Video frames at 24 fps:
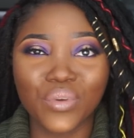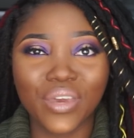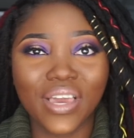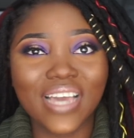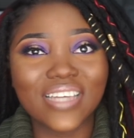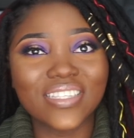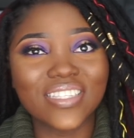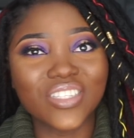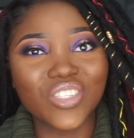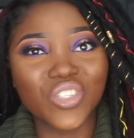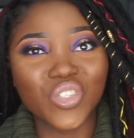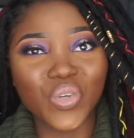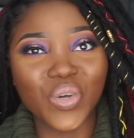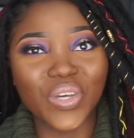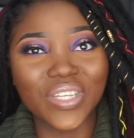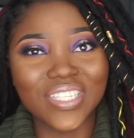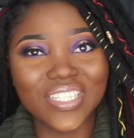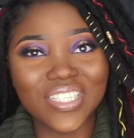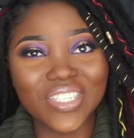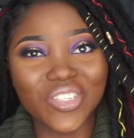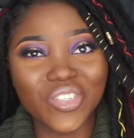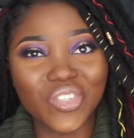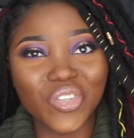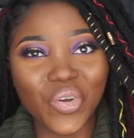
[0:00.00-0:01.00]
you guys enjoyed
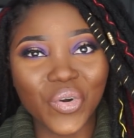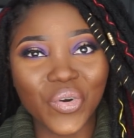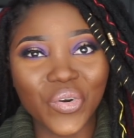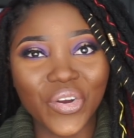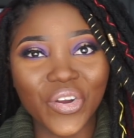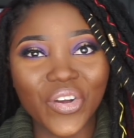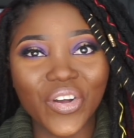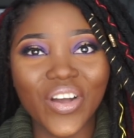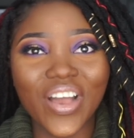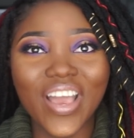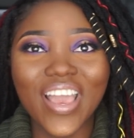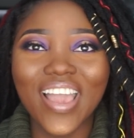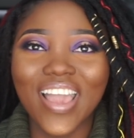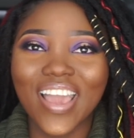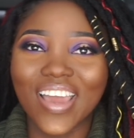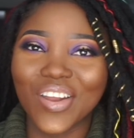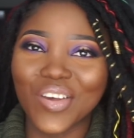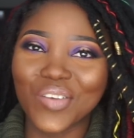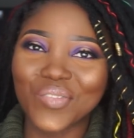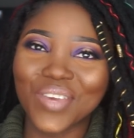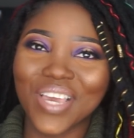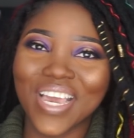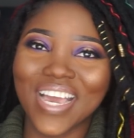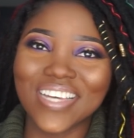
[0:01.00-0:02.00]
this tutorial, and I
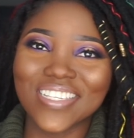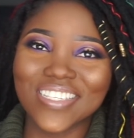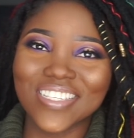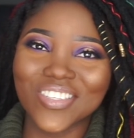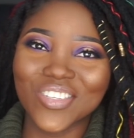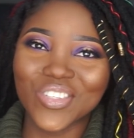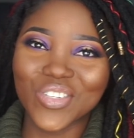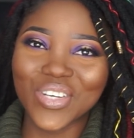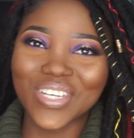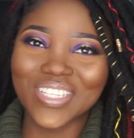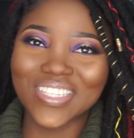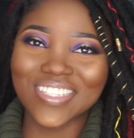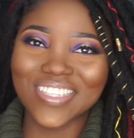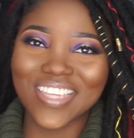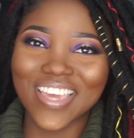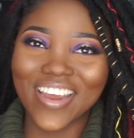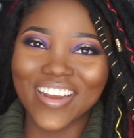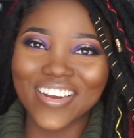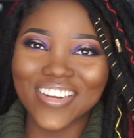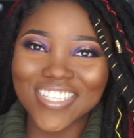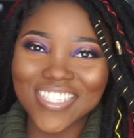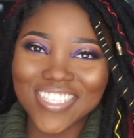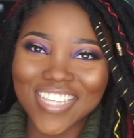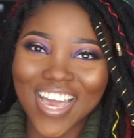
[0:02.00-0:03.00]
hope you guys enjoyed this
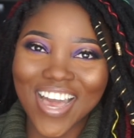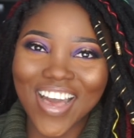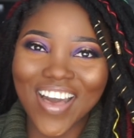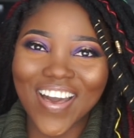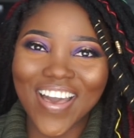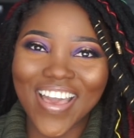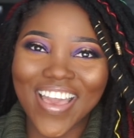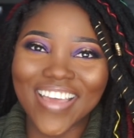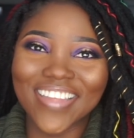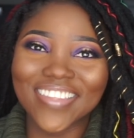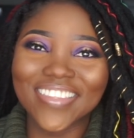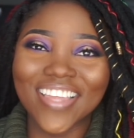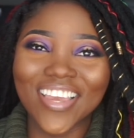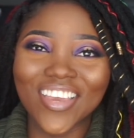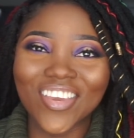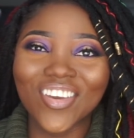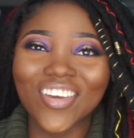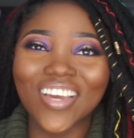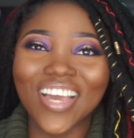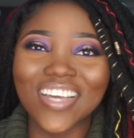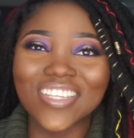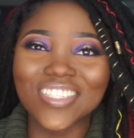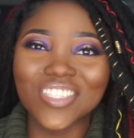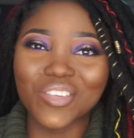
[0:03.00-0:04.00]
hairstyle, and thank you
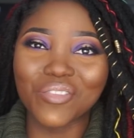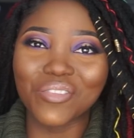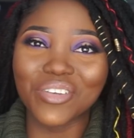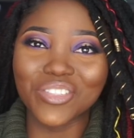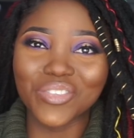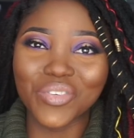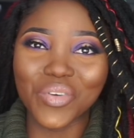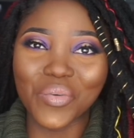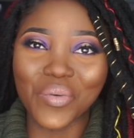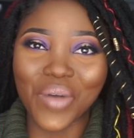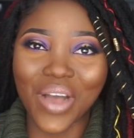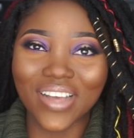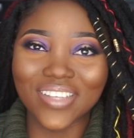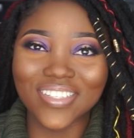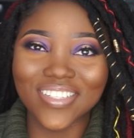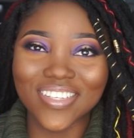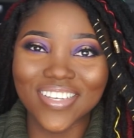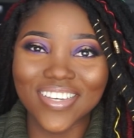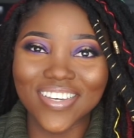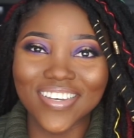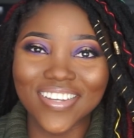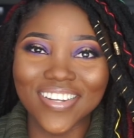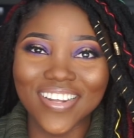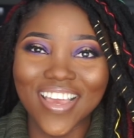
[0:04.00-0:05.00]
guys so much for
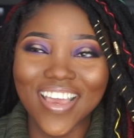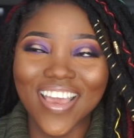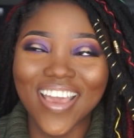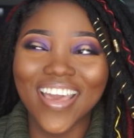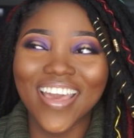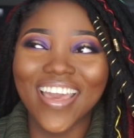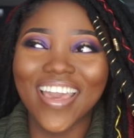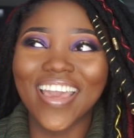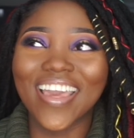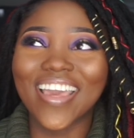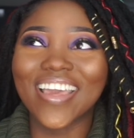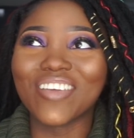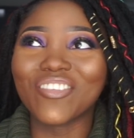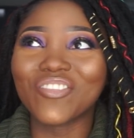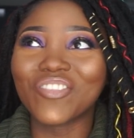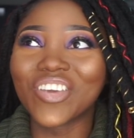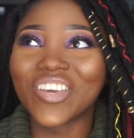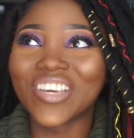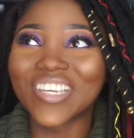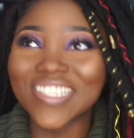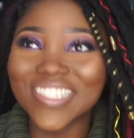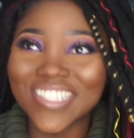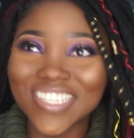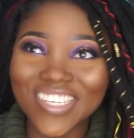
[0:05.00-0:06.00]
watching. And if you
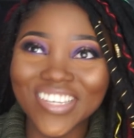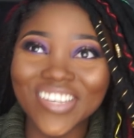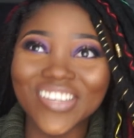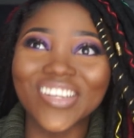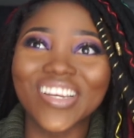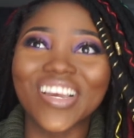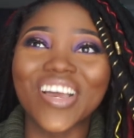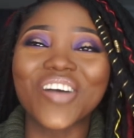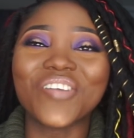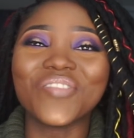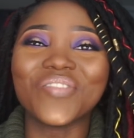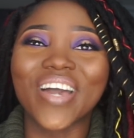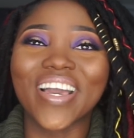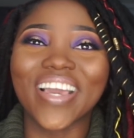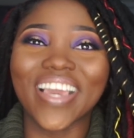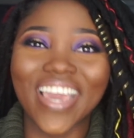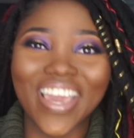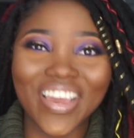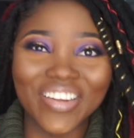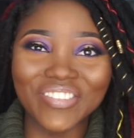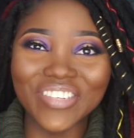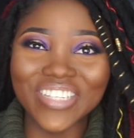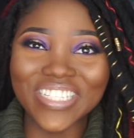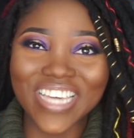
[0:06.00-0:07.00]
continue to come back
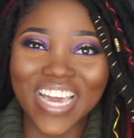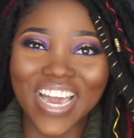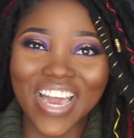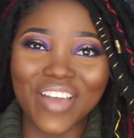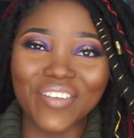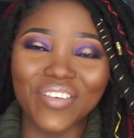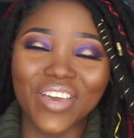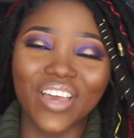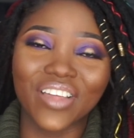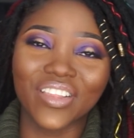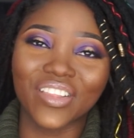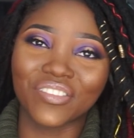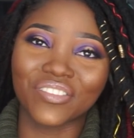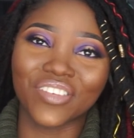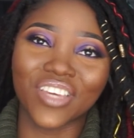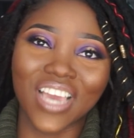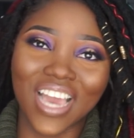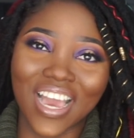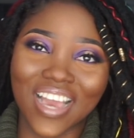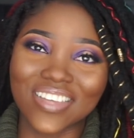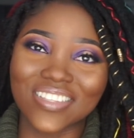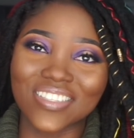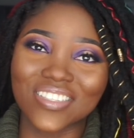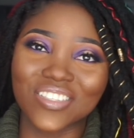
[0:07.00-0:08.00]
every time, I love you
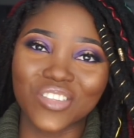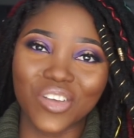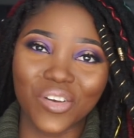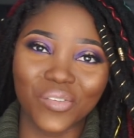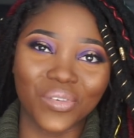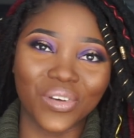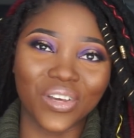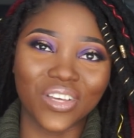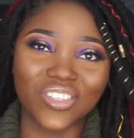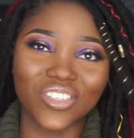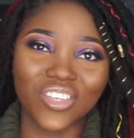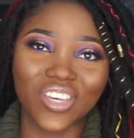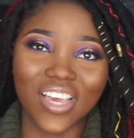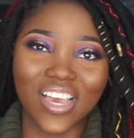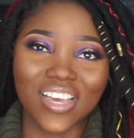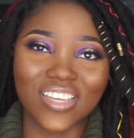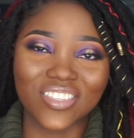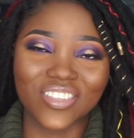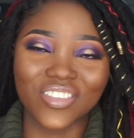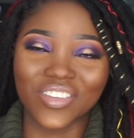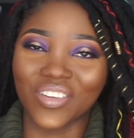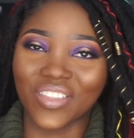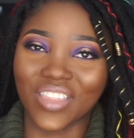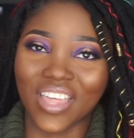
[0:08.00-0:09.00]
guys so much. You
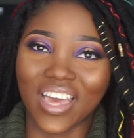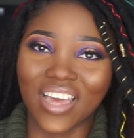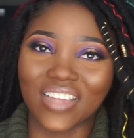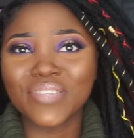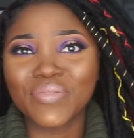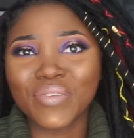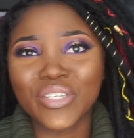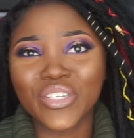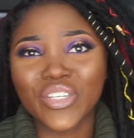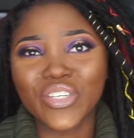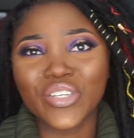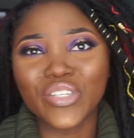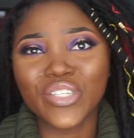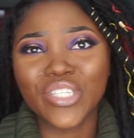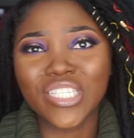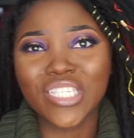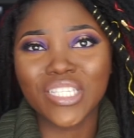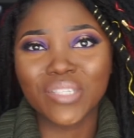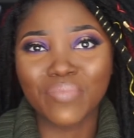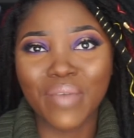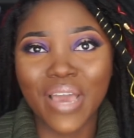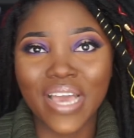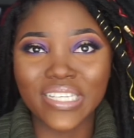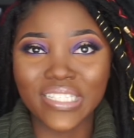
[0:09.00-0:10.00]
guys know that. Make sure you
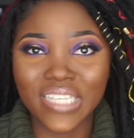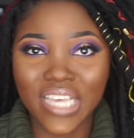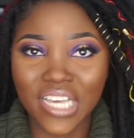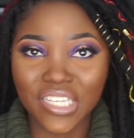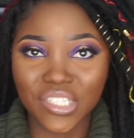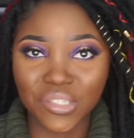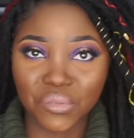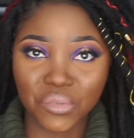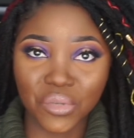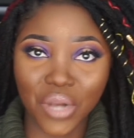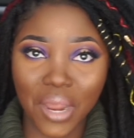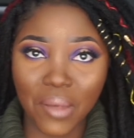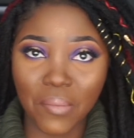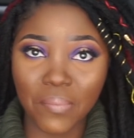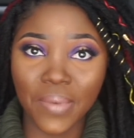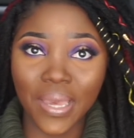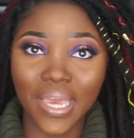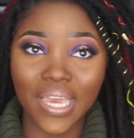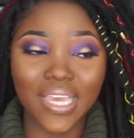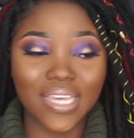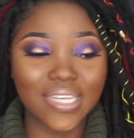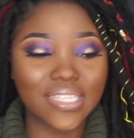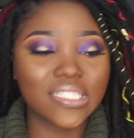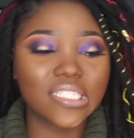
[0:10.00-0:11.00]
smash that subscribe
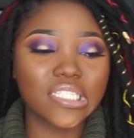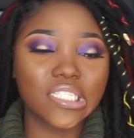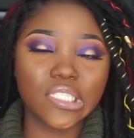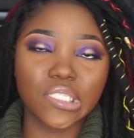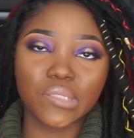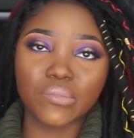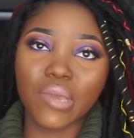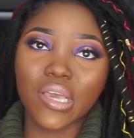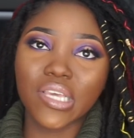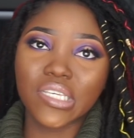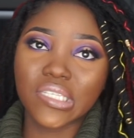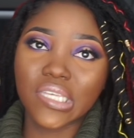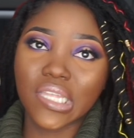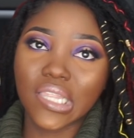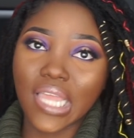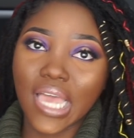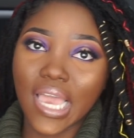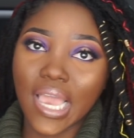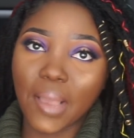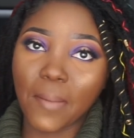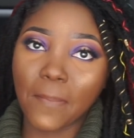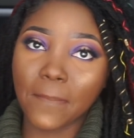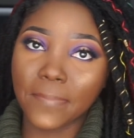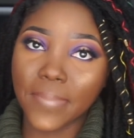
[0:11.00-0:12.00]
button, smash the
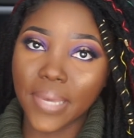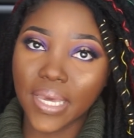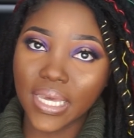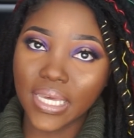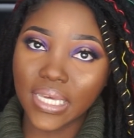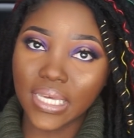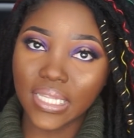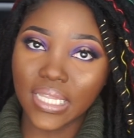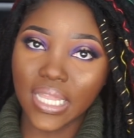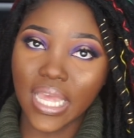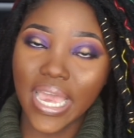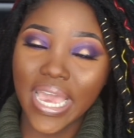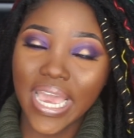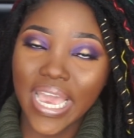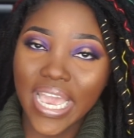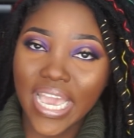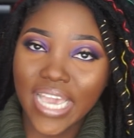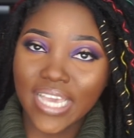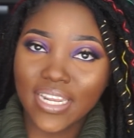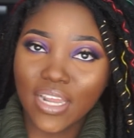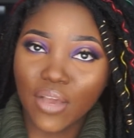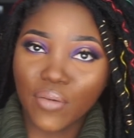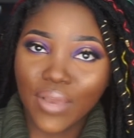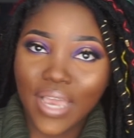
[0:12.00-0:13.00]
like button,
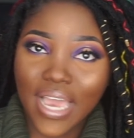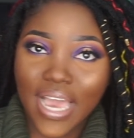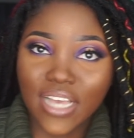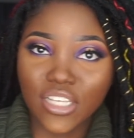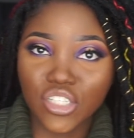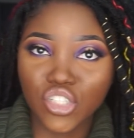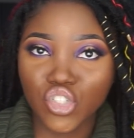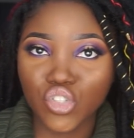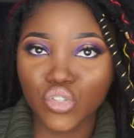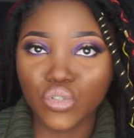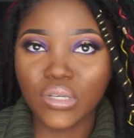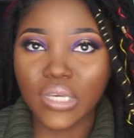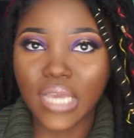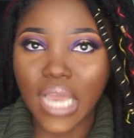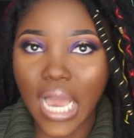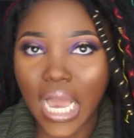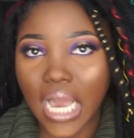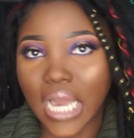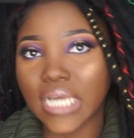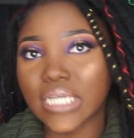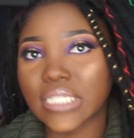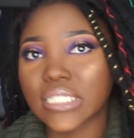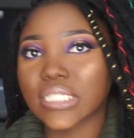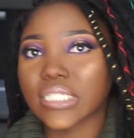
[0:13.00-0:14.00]
and I'll catch you
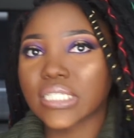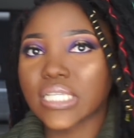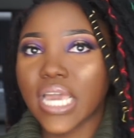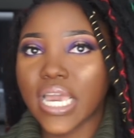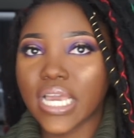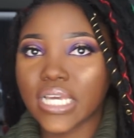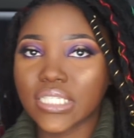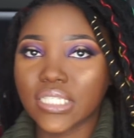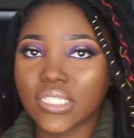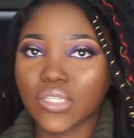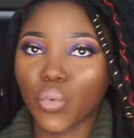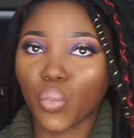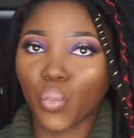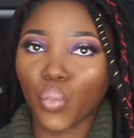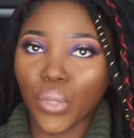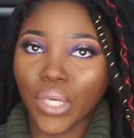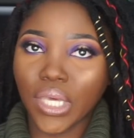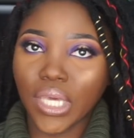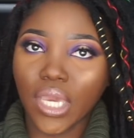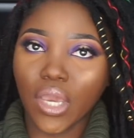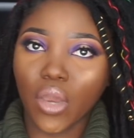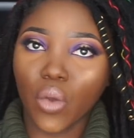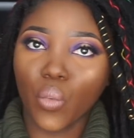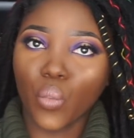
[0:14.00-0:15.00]
guys next
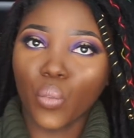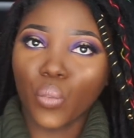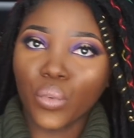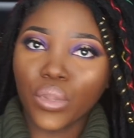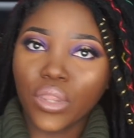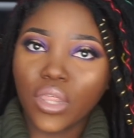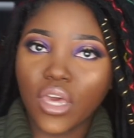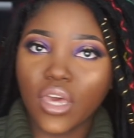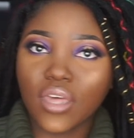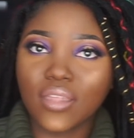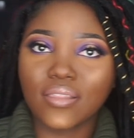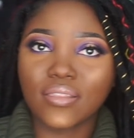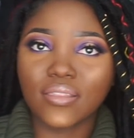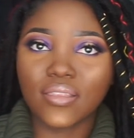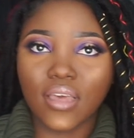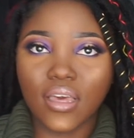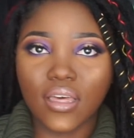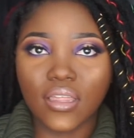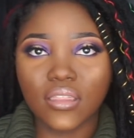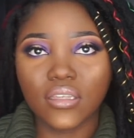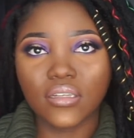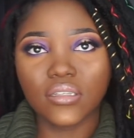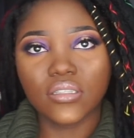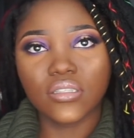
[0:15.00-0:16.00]
week with
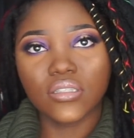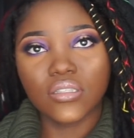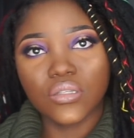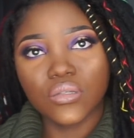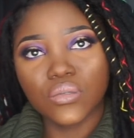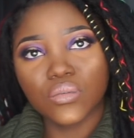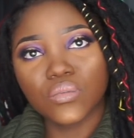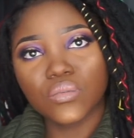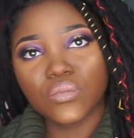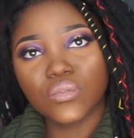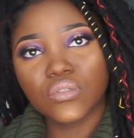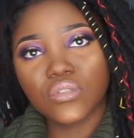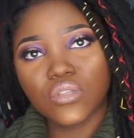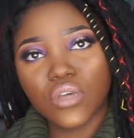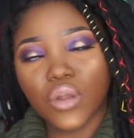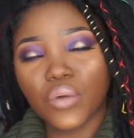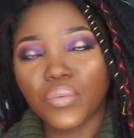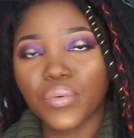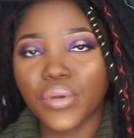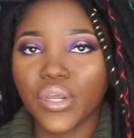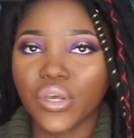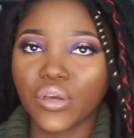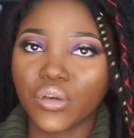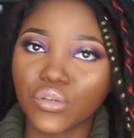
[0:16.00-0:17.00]
another
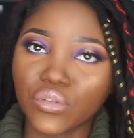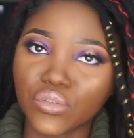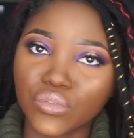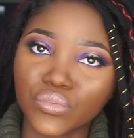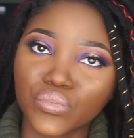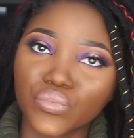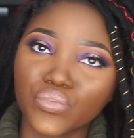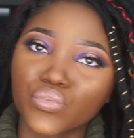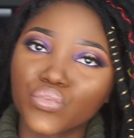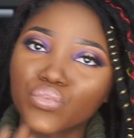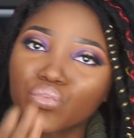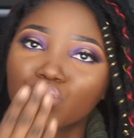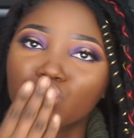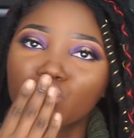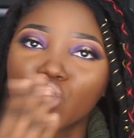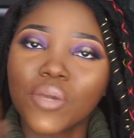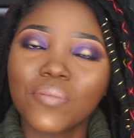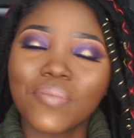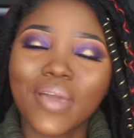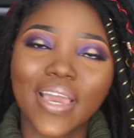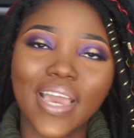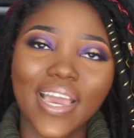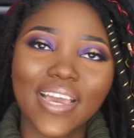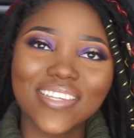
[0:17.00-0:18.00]
tutorial.
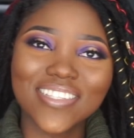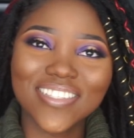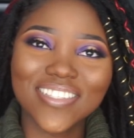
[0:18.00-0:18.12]
Bye